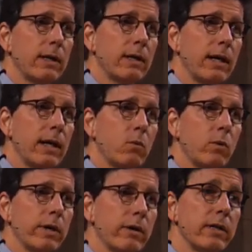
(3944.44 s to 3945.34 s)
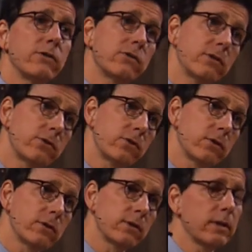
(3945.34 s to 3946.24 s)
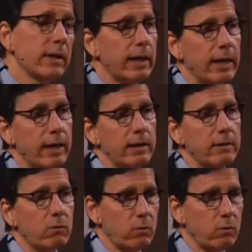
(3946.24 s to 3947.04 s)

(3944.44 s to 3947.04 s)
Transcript: uh, where his sister and